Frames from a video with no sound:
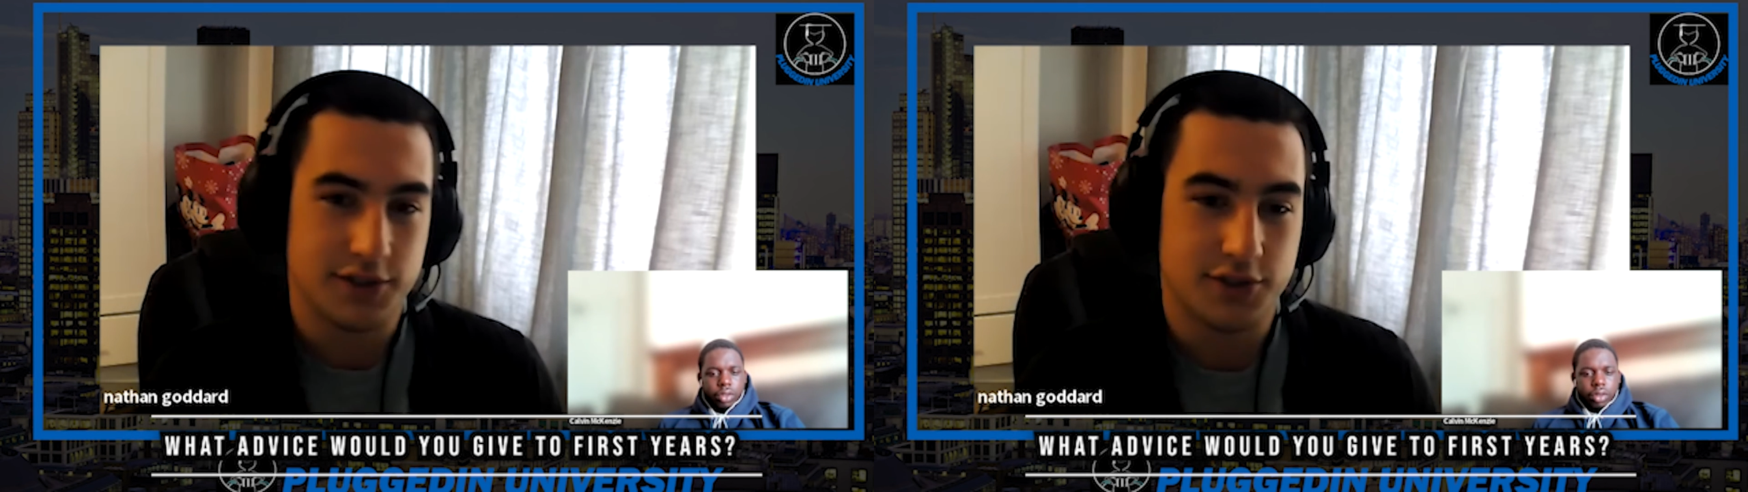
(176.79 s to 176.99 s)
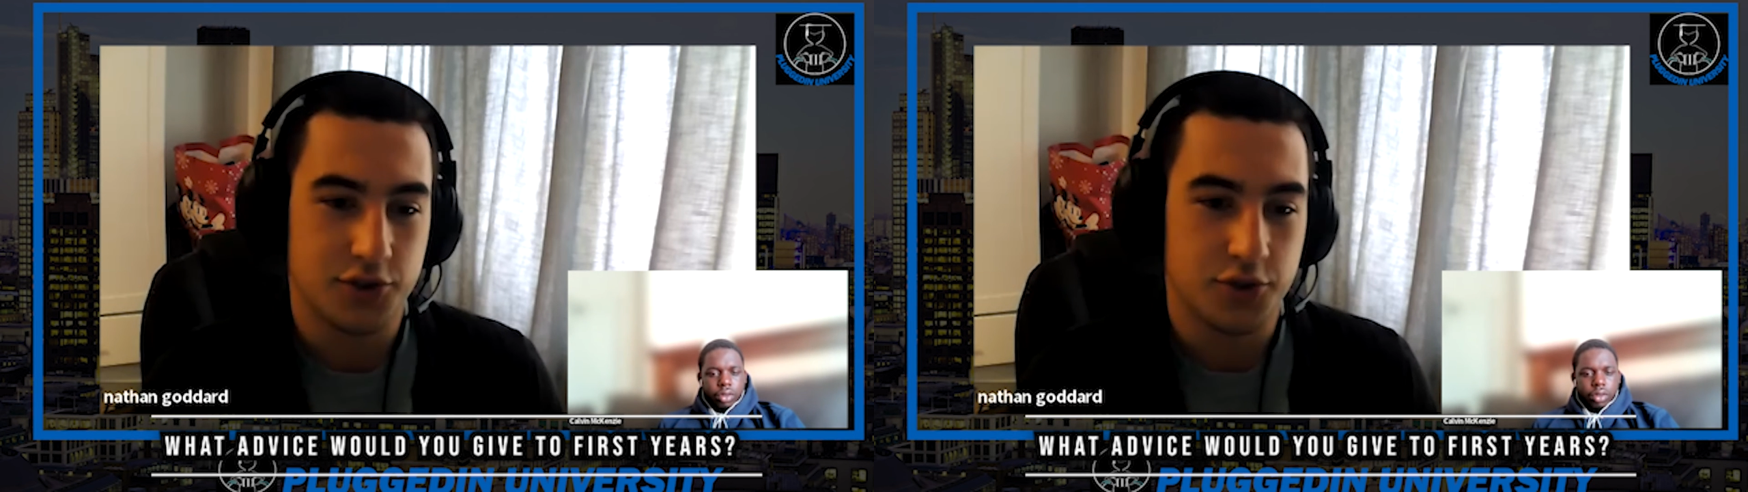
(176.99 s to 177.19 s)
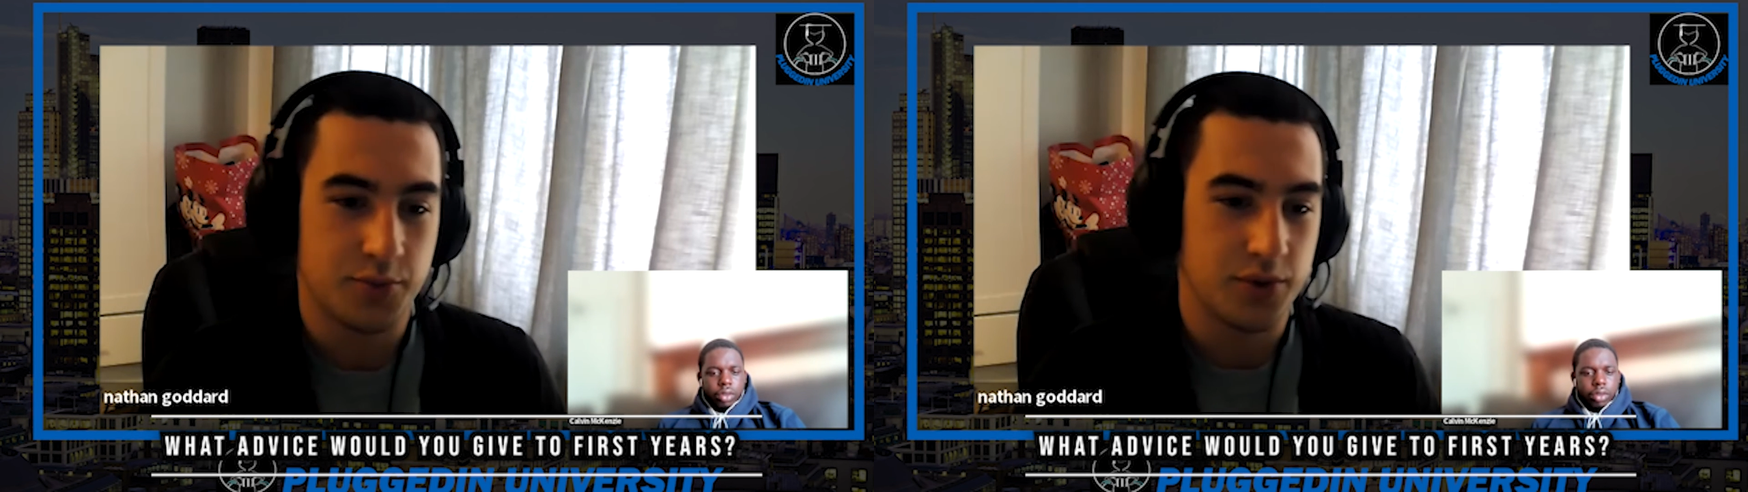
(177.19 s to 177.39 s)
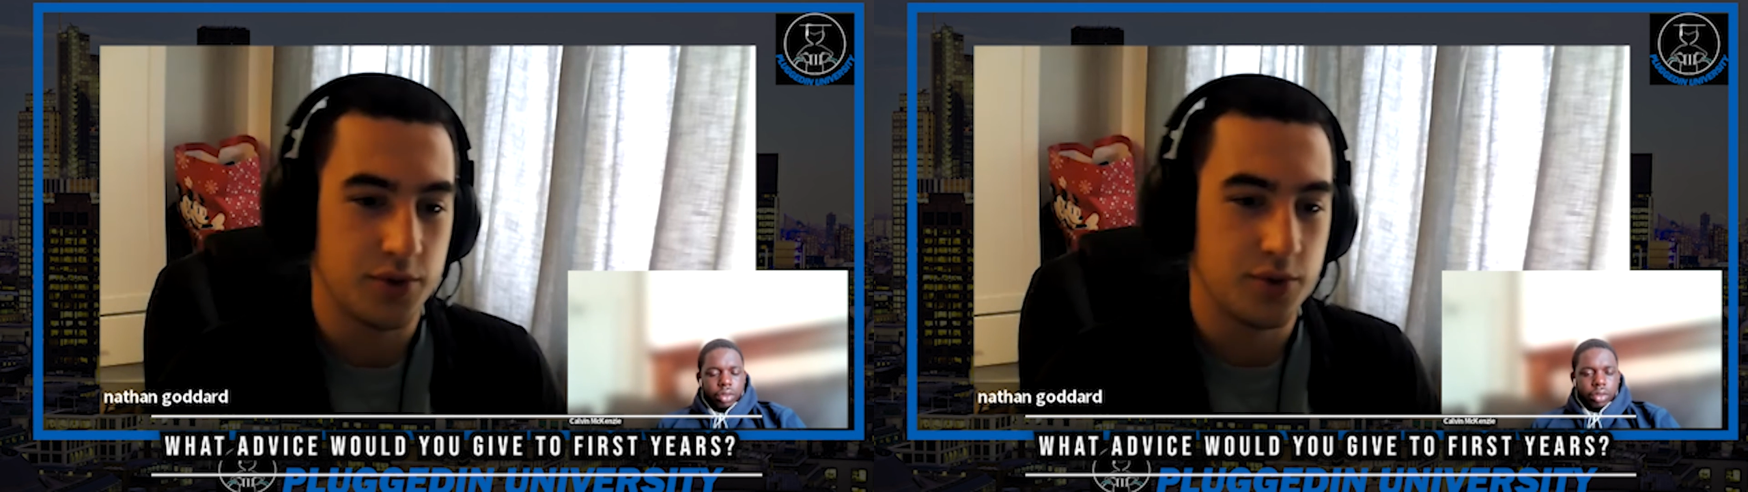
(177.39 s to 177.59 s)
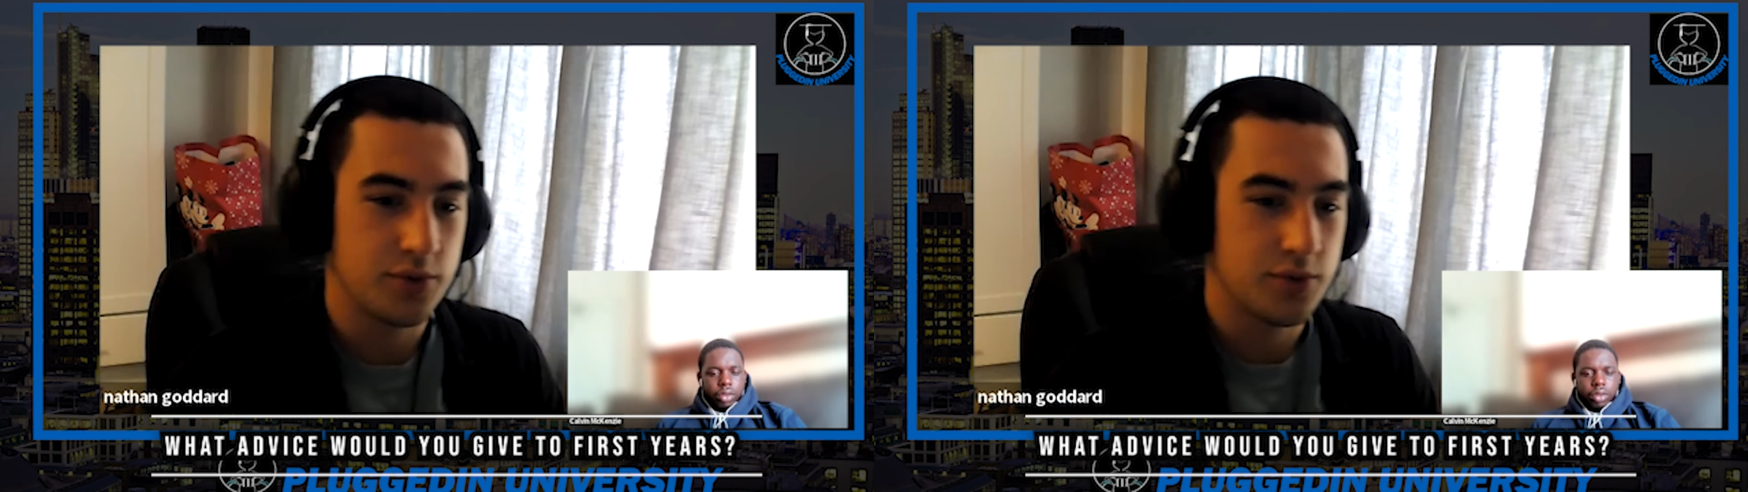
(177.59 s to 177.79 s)

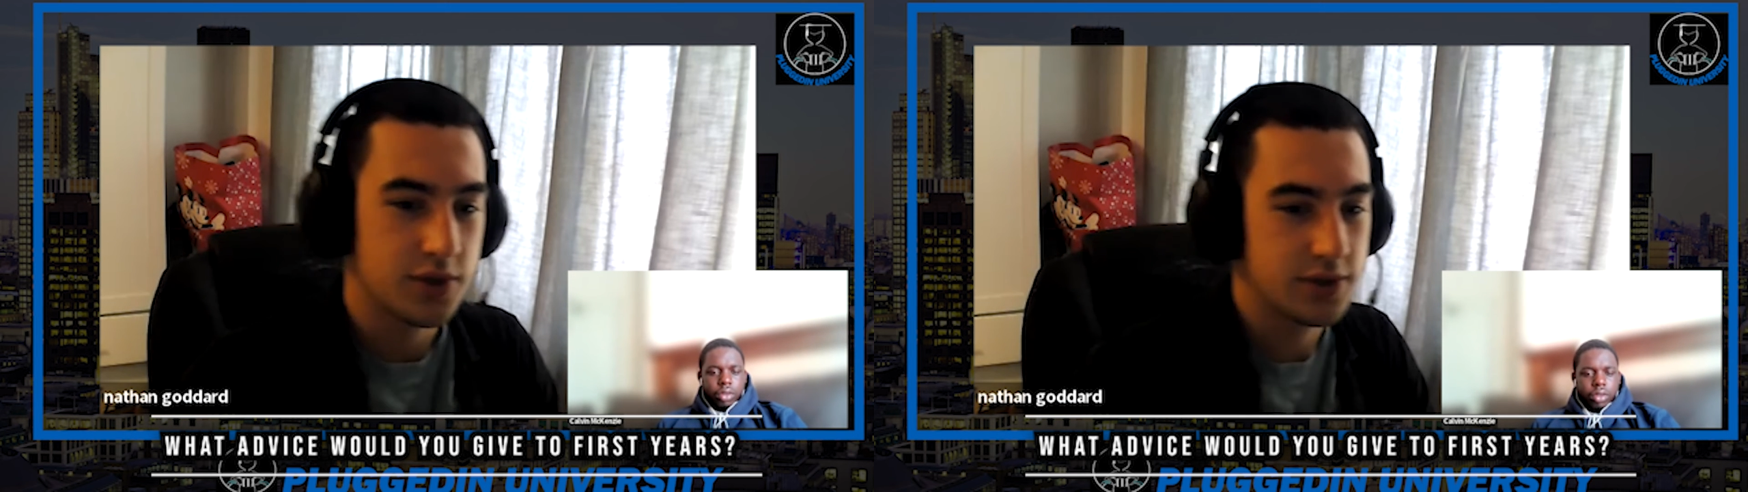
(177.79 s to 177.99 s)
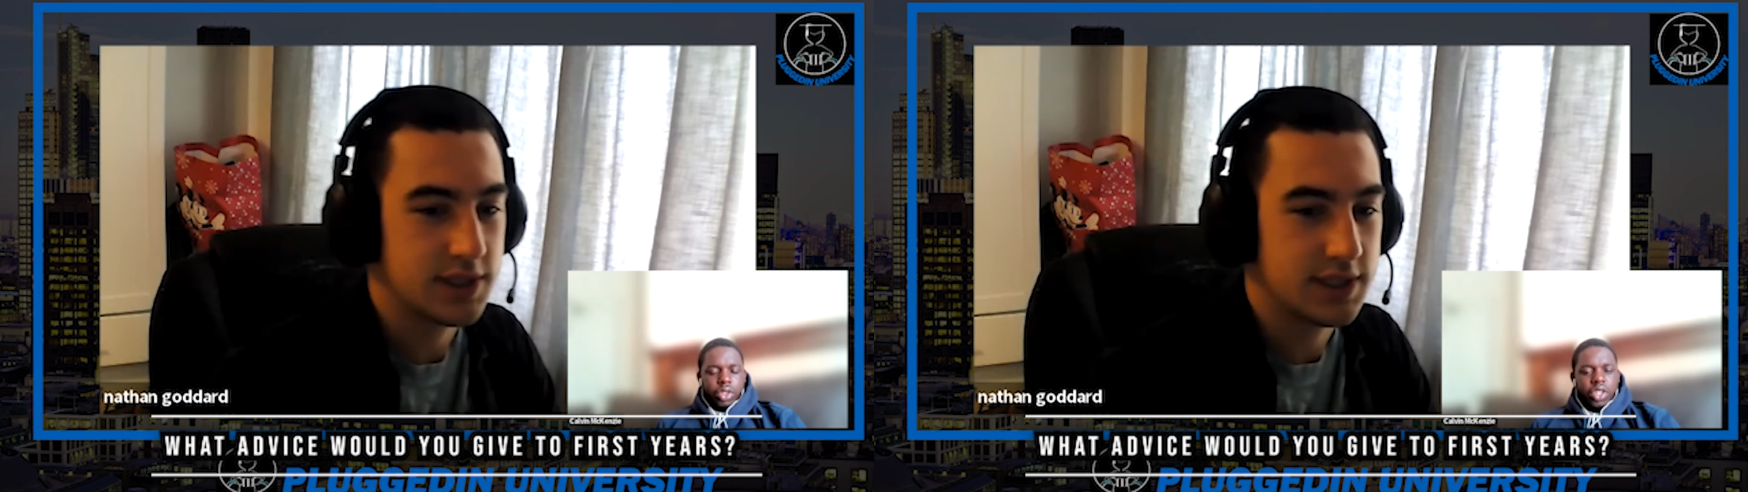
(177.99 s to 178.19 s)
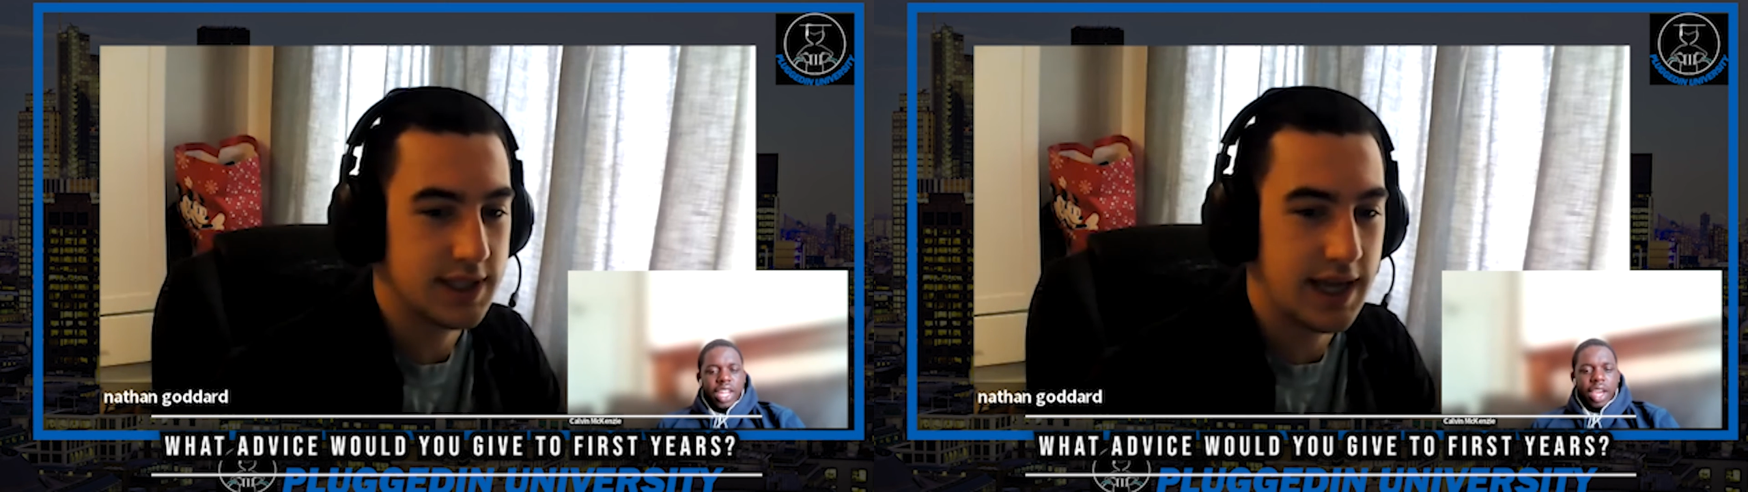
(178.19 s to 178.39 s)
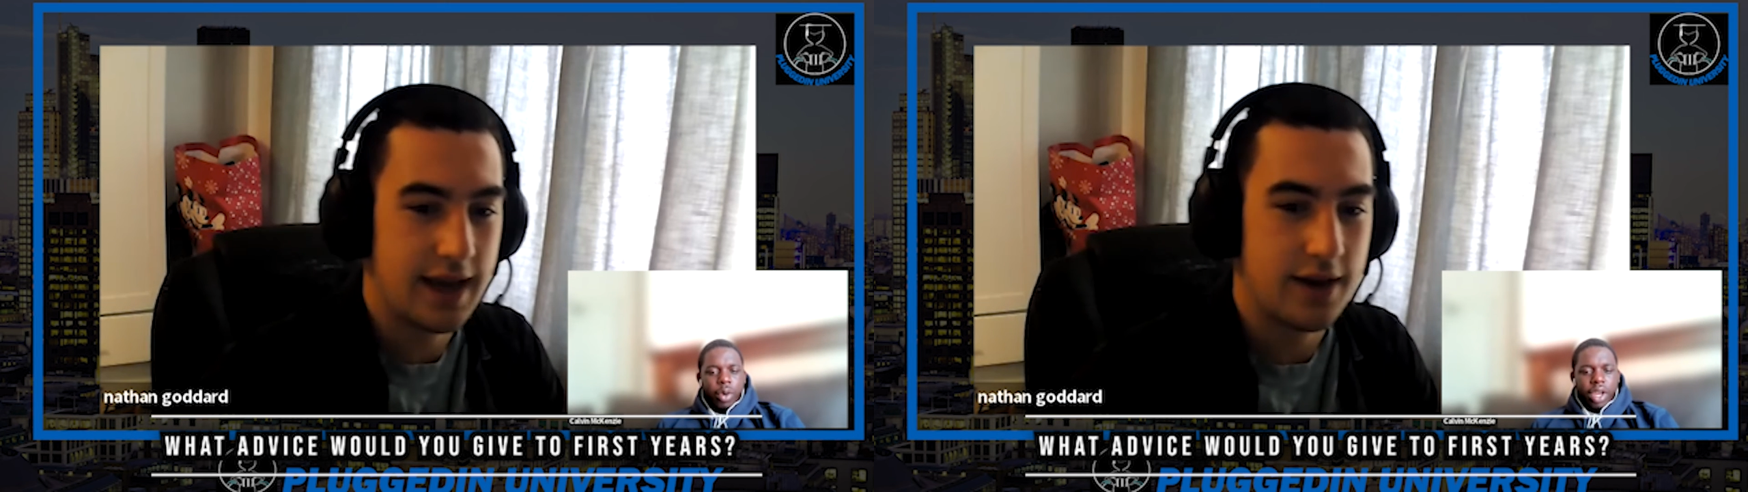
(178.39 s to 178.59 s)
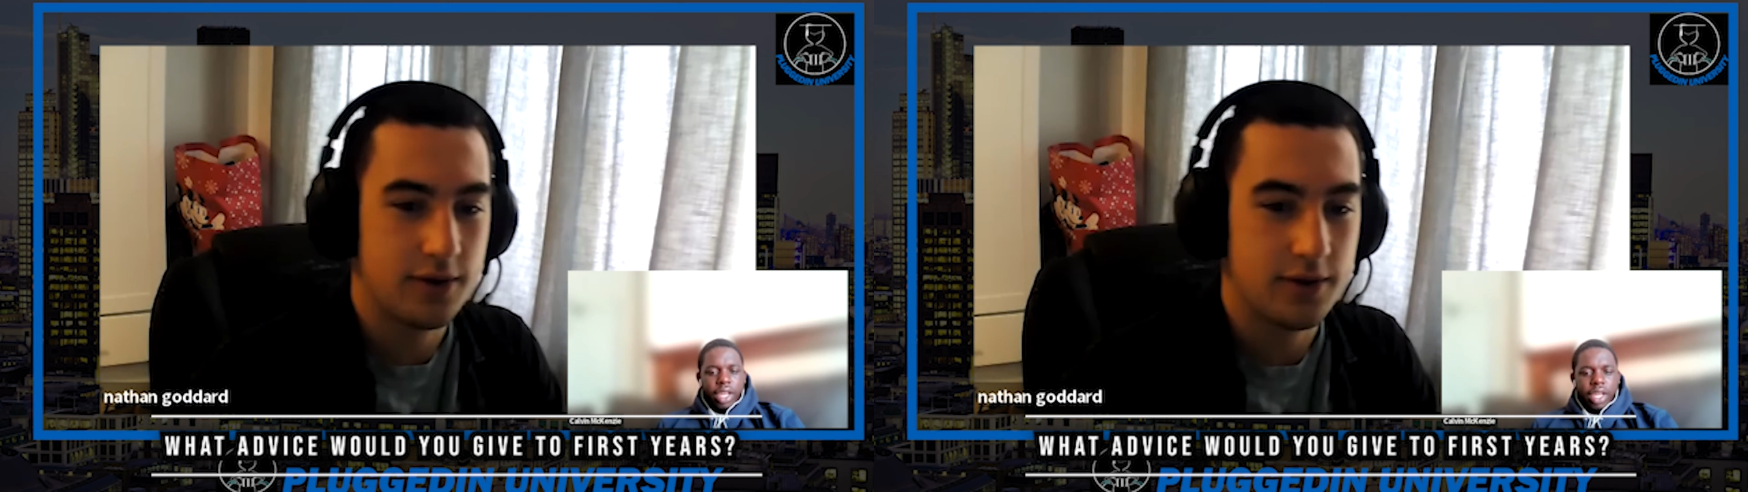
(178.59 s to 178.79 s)
Subu, go into
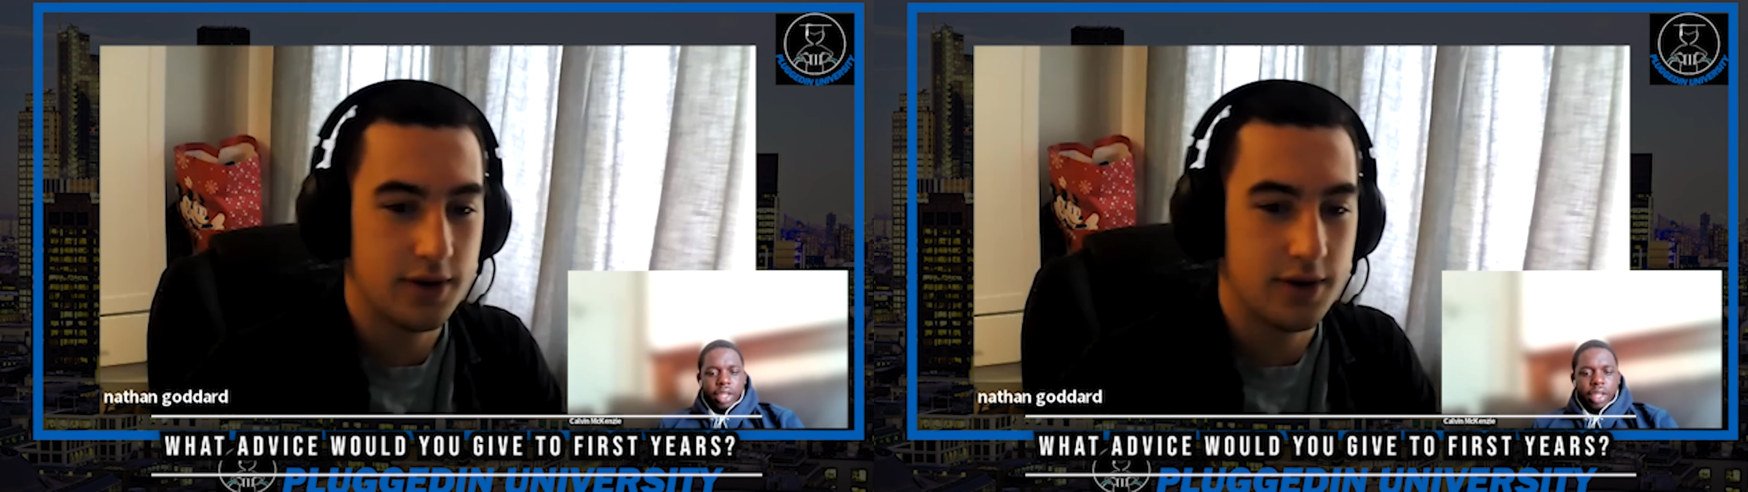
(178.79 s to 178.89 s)
town, like,